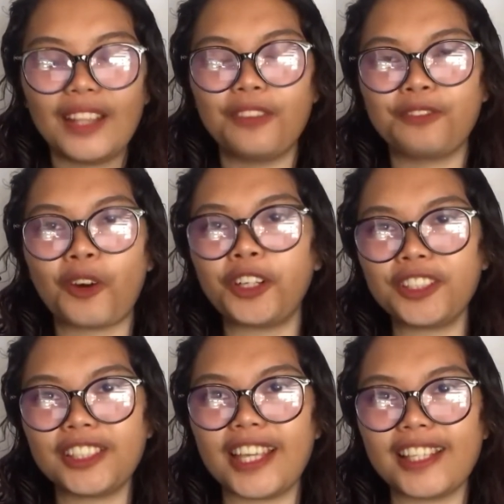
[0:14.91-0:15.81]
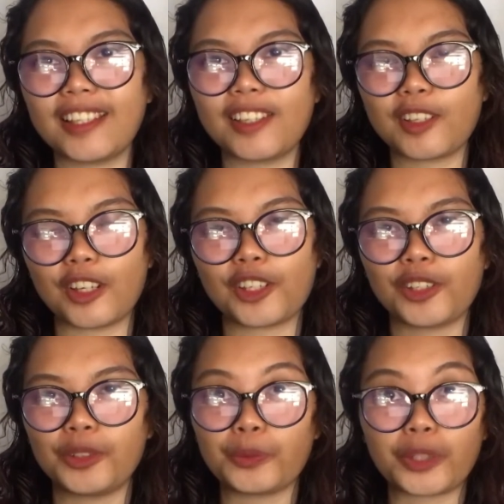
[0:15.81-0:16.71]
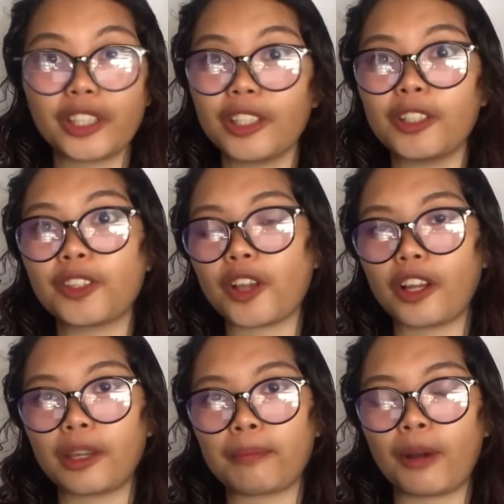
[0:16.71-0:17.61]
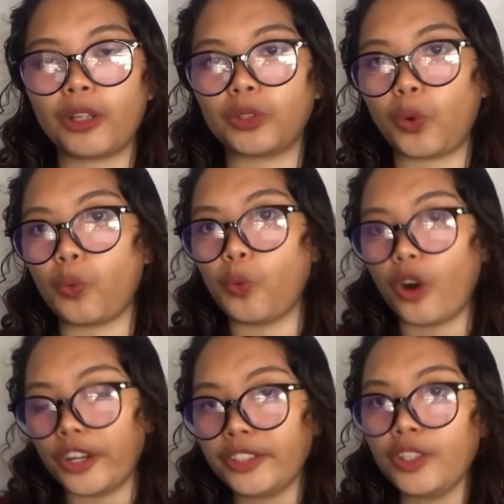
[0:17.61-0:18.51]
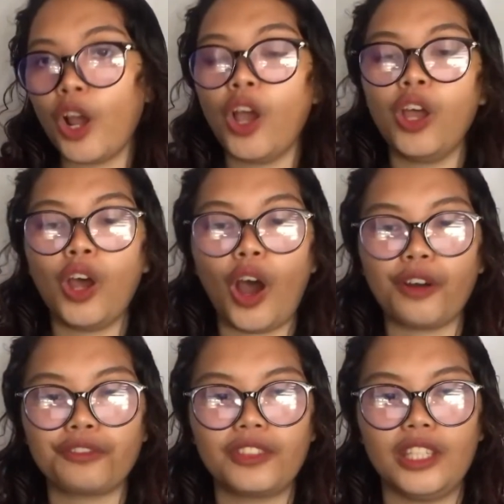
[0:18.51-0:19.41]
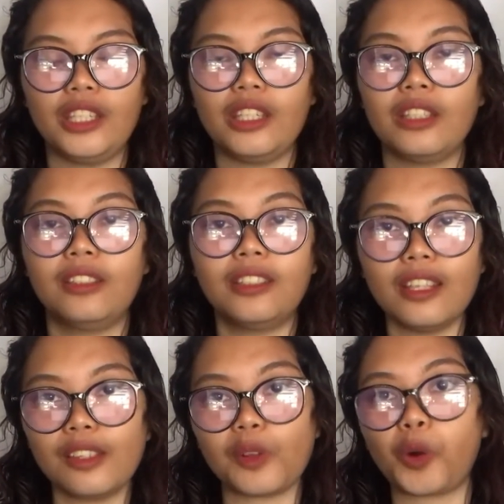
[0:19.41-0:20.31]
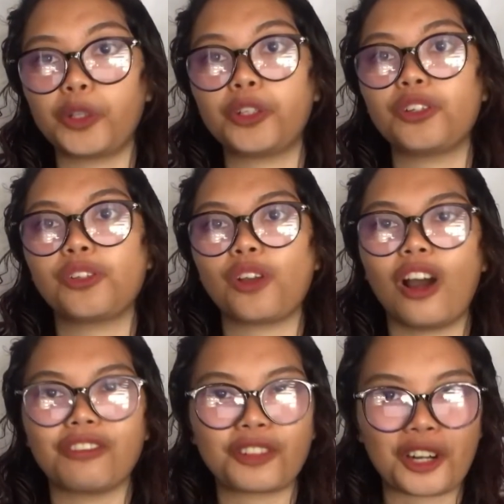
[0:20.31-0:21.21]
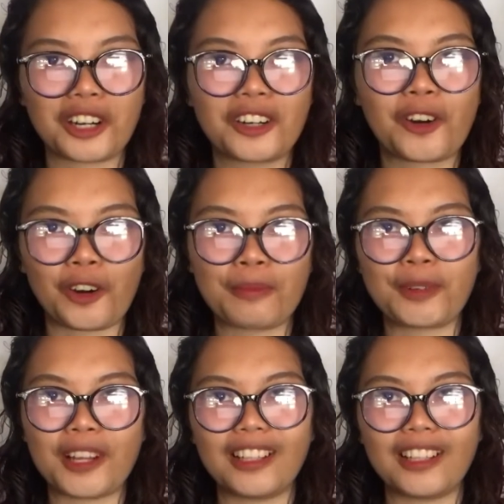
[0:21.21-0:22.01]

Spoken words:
For today's discussion, we're gonna talk about one of the disorders of hormonal